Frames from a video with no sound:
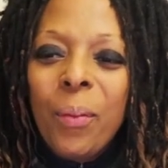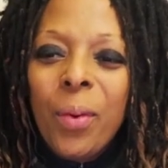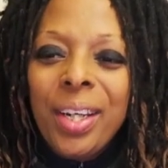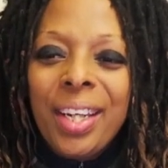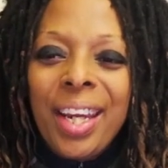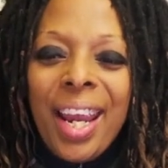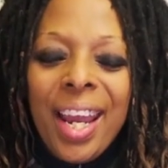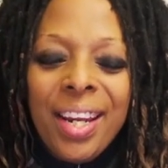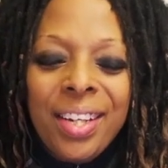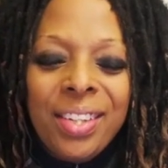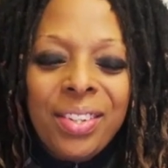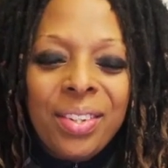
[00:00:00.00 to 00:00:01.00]
What
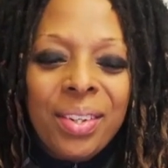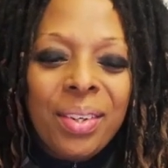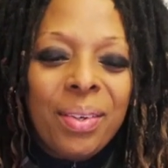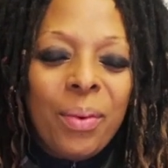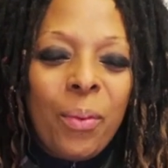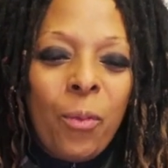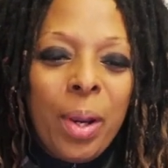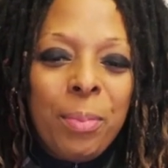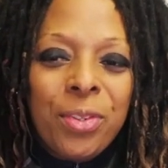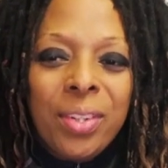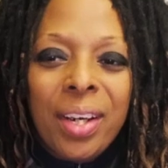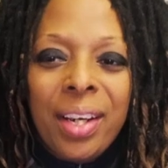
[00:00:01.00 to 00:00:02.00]
Canon's
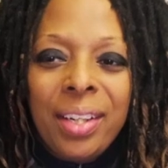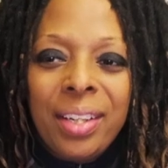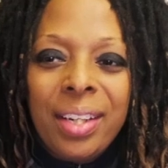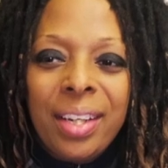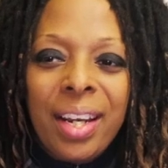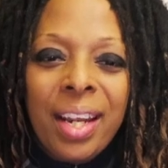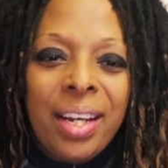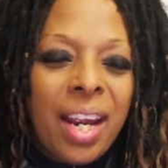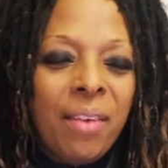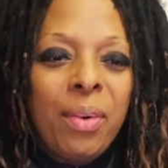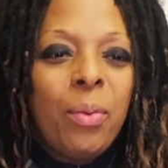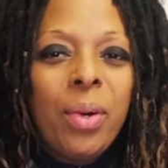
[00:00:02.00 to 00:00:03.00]
website and
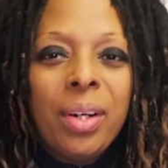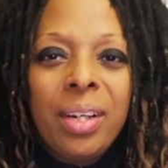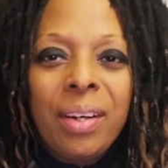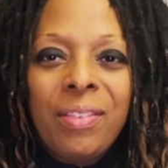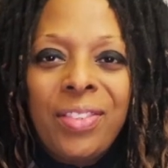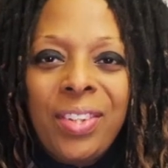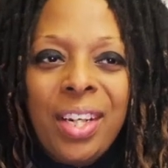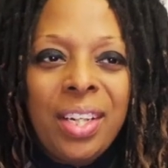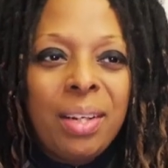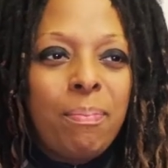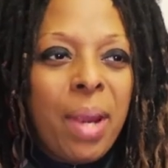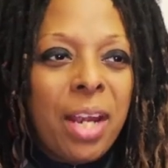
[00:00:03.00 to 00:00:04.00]
everywhere that I've
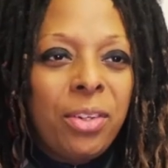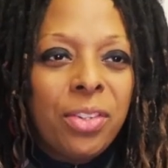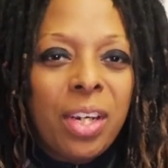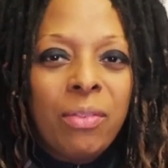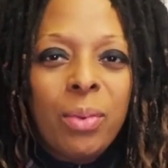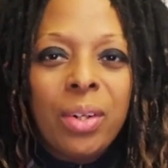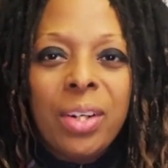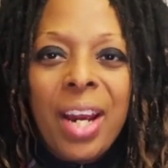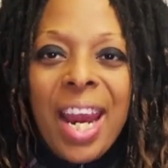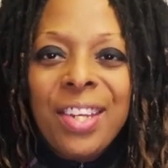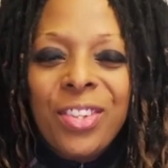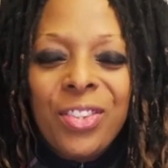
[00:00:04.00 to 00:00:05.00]
seen and manuals everywhere,
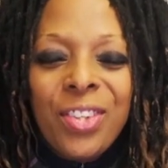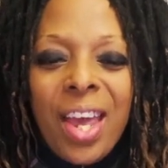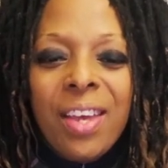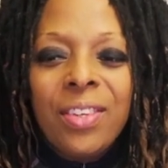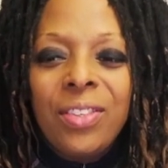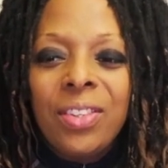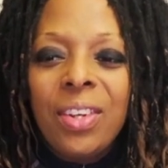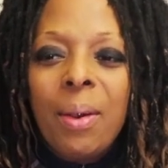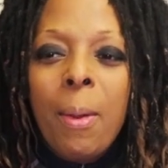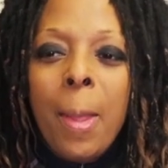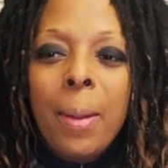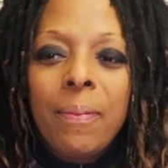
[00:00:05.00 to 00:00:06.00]
it says
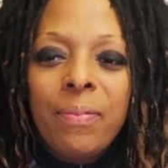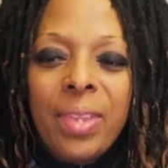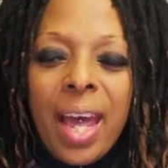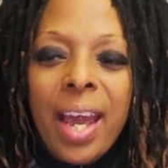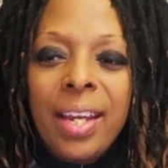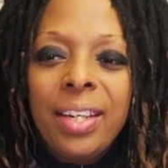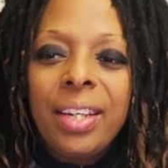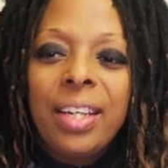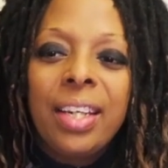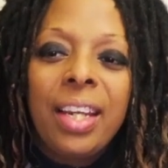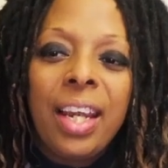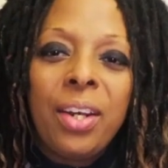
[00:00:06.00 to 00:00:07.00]
that
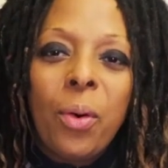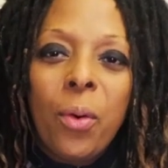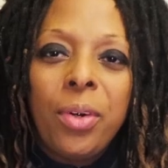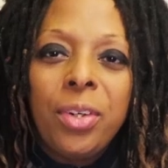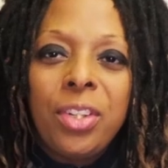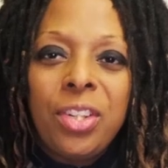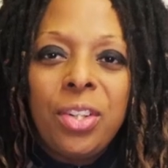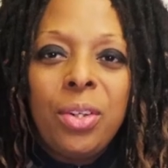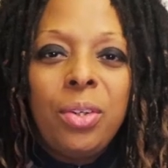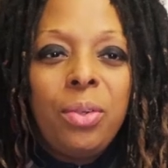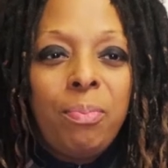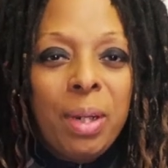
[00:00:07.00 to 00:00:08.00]
in order
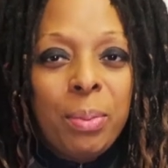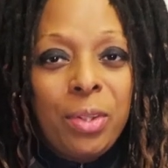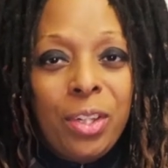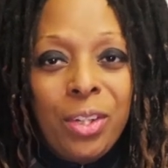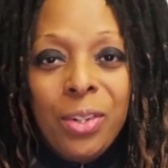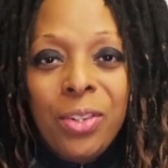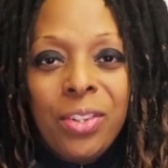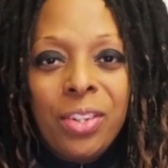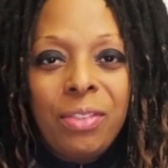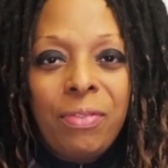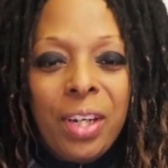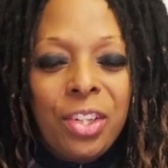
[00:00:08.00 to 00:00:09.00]
to be able to use
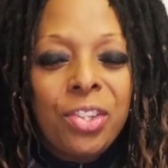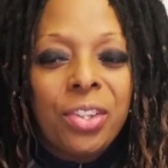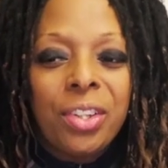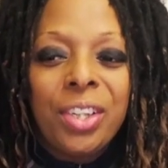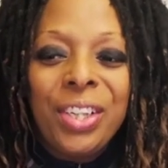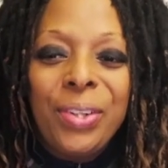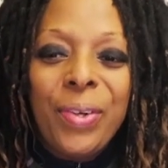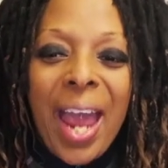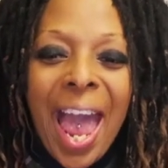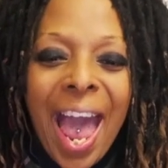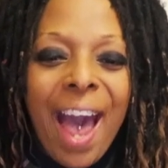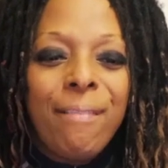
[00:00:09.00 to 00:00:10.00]
this feature, you
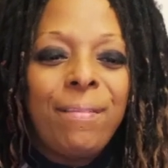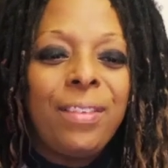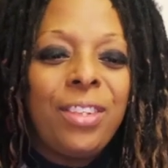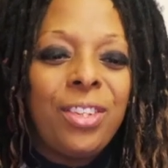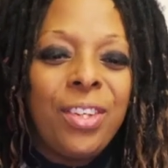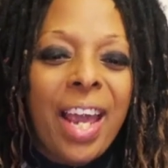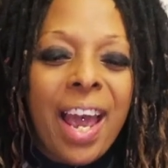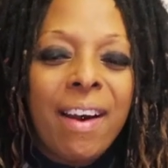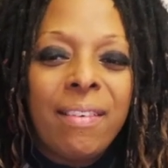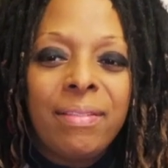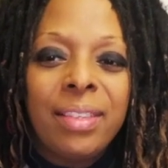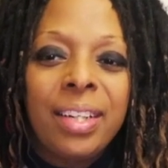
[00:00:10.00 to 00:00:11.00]
have to
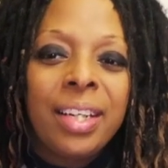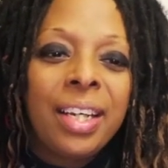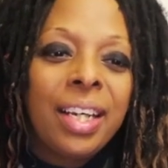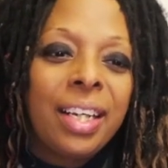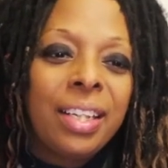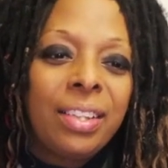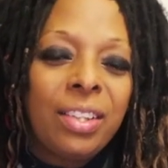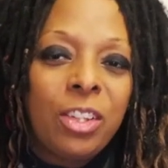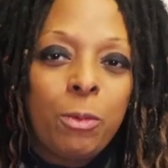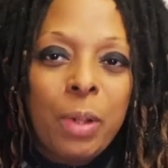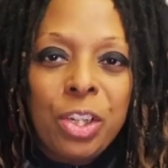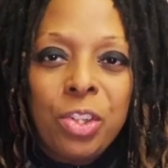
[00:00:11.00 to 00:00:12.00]
have the
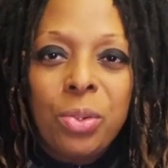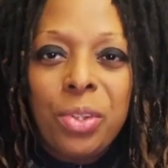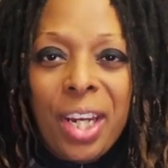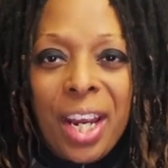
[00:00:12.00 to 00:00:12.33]
special